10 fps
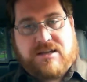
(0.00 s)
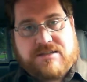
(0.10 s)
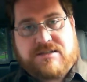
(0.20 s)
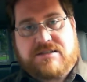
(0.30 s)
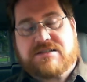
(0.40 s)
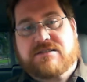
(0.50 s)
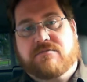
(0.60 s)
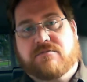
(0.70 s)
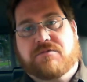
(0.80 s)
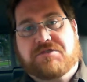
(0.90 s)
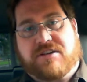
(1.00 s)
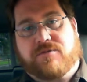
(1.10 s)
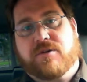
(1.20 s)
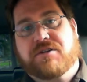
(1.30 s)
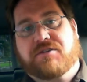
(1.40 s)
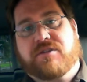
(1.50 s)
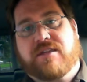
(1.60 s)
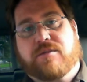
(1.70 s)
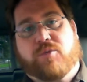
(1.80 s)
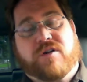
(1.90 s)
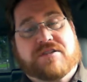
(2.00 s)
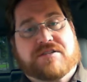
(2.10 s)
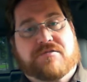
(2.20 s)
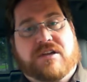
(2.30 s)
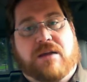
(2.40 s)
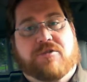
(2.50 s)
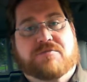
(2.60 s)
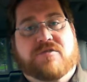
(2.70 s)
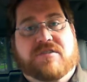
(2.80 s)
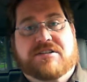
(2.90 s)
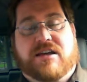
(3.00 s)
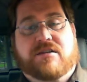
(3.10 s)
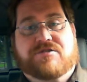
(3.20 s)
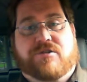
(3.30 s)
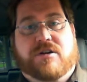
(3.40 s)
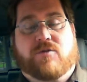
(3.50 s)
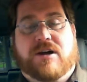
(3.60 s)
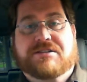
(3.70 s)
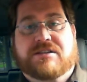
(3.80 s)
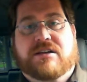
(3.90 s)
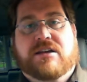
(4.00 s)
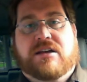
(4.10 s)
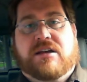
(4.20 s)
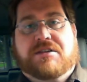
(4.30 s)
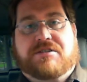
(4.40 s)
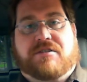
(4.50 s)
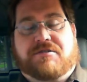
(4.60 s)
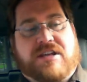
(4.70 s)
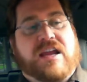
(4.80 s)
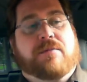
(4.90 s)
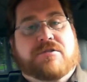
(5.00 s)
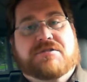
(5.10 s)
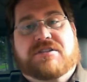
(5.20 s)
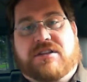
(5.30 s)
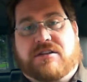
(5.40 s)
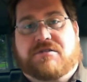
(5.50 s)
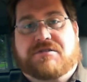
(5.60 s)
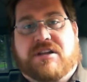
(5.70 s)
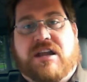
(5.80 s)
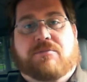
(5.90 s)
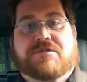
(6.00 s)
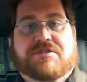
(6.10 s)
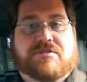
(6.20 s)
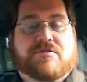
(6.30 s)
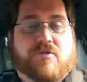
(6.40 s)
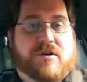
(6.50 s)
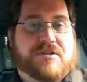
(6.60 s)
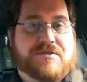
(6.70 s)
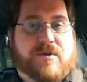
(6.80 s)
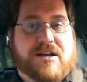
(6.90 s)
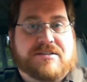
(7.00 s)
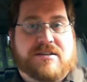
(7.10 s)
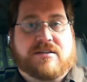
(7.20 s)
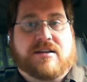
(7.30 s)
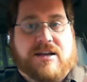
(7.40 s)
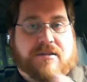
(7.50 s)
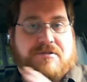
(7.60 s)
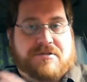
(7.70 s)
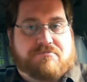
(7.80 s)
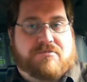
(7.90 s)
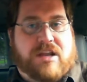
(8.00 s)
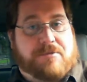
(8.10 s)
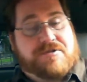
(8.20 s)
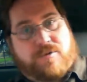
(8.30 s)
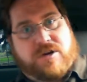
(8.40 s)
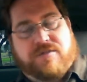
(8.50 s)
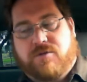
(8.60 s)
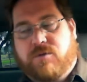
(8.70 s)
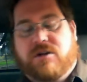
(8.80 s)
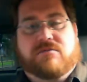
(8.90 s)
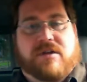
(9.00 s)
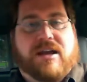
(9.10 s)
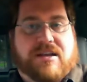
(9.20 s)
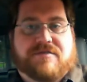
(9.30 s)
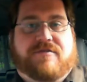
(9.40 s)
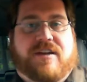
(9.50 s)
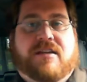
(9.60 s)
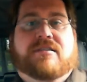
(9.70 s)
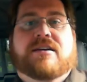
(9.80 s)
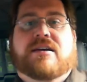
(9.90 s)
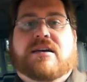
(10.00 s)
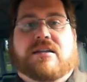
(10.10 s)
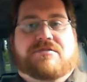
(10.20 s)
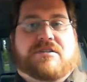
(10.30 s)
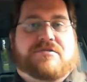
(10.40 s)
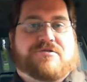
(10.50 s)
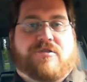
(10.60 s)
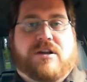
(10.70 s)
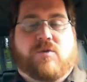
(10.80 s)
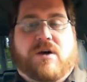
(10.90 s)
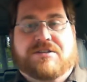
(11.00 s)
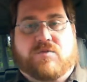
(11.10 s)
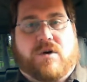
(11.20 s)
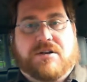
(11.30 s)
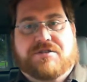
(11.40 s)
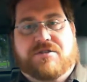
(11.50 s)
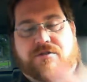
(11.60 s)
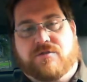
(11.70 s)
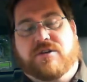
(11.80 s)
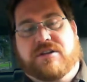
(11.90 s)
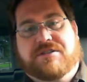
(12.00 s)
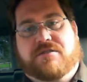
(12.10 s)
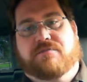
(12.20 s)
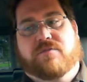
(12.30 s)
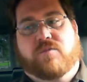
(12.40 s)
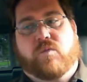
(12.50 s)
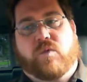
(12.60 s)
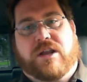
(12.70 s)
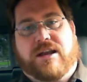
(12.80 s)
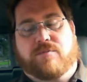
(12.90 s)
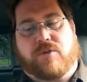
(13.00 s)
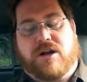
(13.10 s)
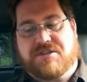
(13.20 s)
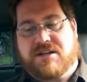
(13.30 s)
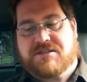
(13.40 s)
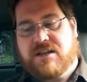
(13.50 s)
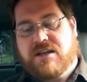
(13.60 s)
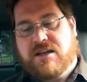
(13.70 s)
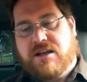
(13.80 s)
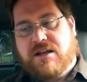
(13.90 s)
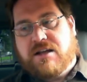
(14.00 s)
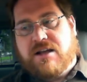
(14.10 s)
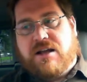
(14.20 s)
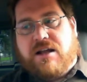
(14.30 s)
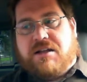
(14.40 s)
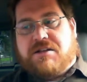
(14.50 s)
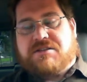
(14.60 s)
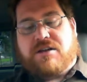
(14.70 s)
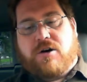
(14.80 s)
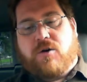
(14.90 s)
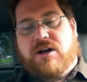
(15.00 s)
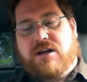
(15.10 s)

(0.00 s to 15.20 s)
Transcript: is different than the previous two Gamers movies and Journey Quest. So there's Gamers, then there's Gamers 2 Darkness Rising, and now there's Gamers 3, if you will, Hands of Fate. And there's also Journey Quest 1 and 2, and these are related projects. So